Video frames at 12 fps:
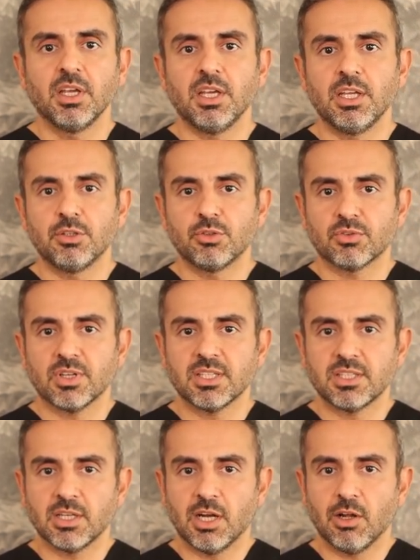in
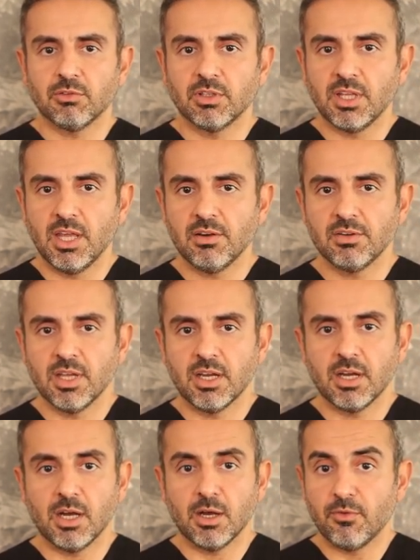thoracic outlet
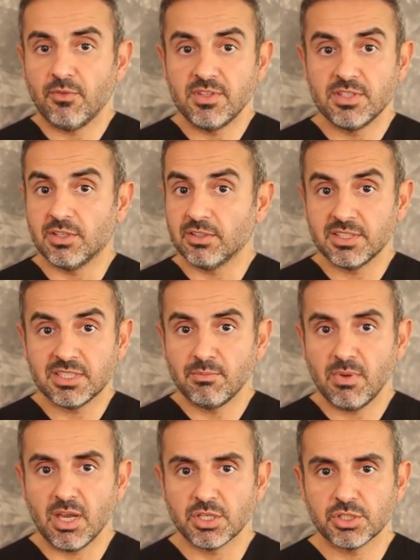area are physically
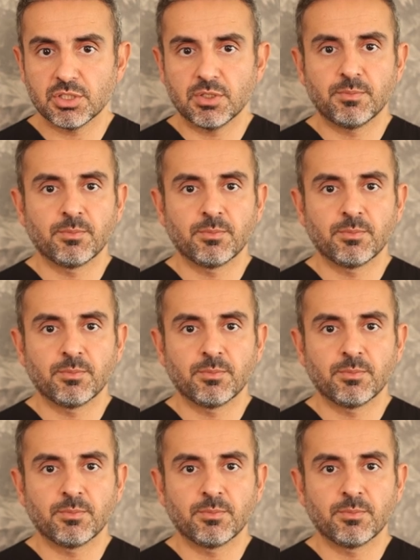smashed.